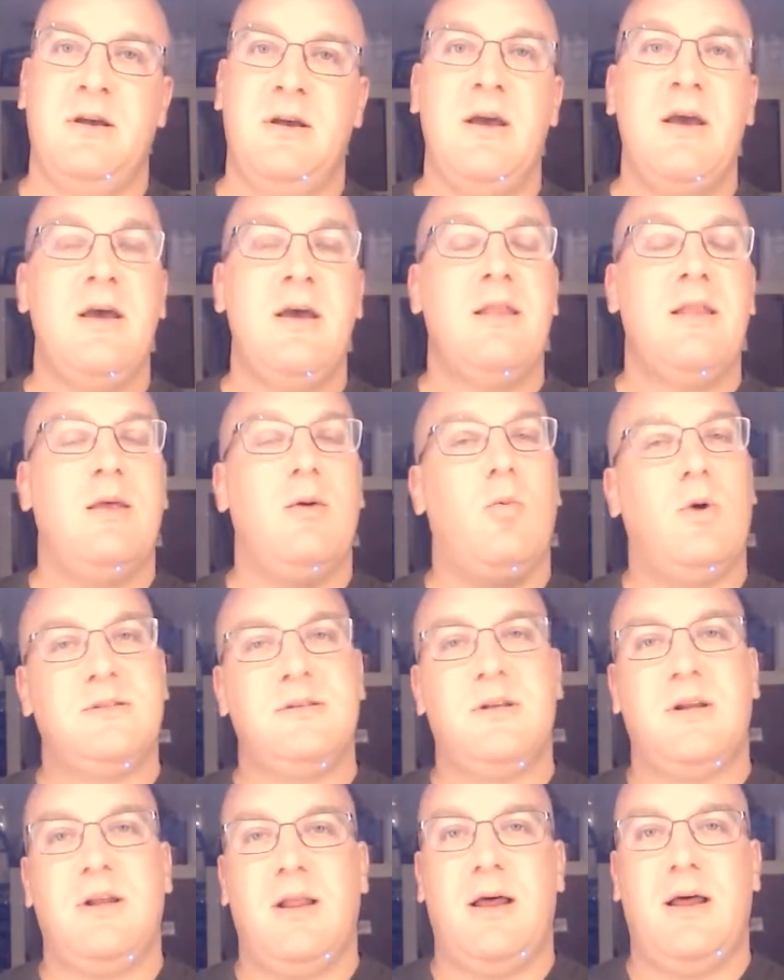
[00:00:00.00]
that wasn't a
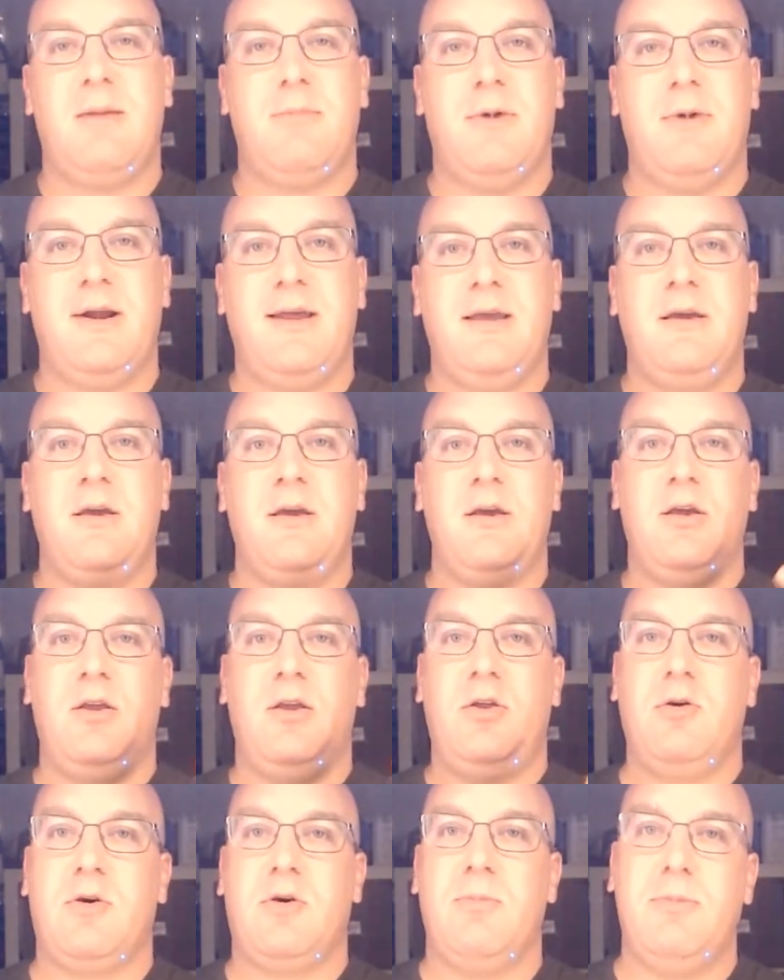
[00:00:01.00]
lot of money, you could
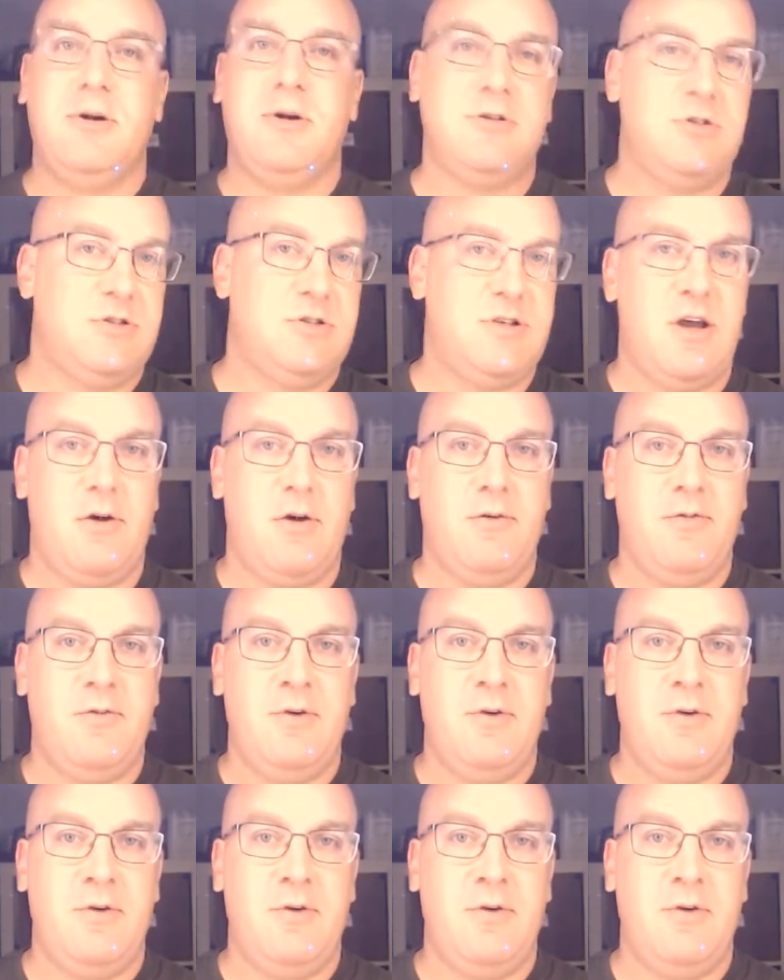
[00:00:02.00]
build yourself,